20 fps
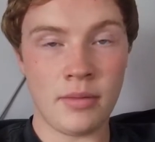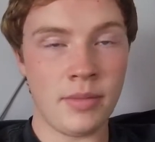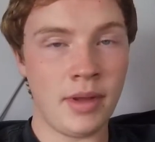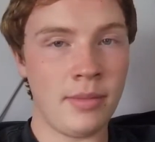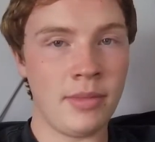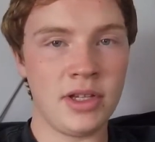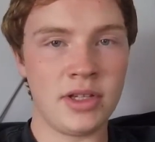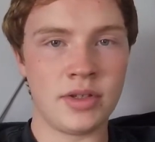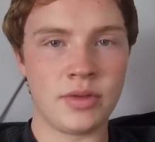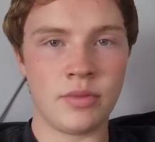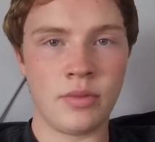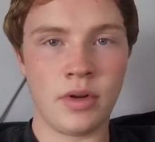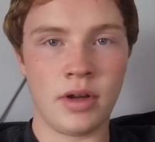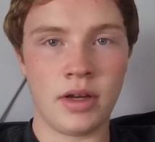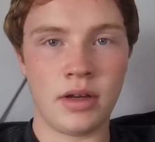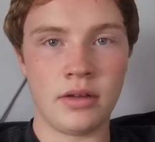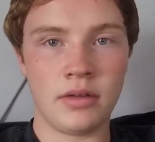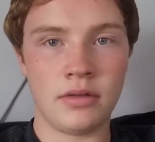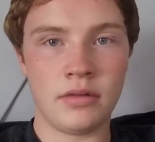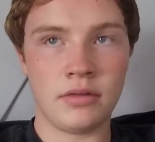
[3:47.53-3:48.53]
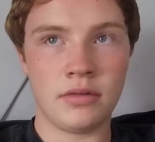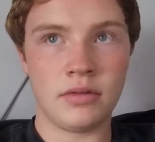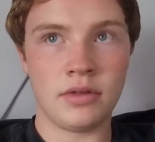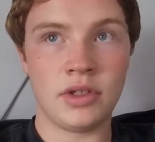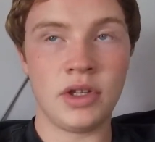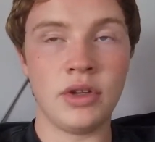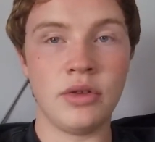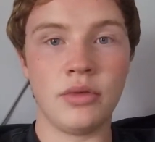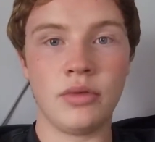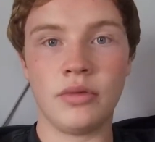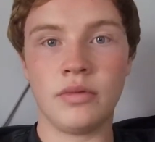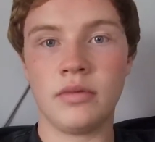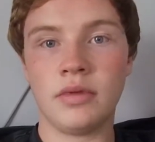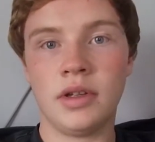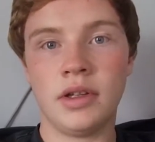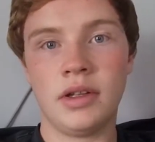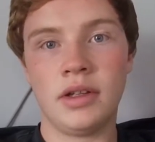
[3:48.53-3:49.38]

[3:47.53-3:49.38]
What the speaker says: maybe just one, two,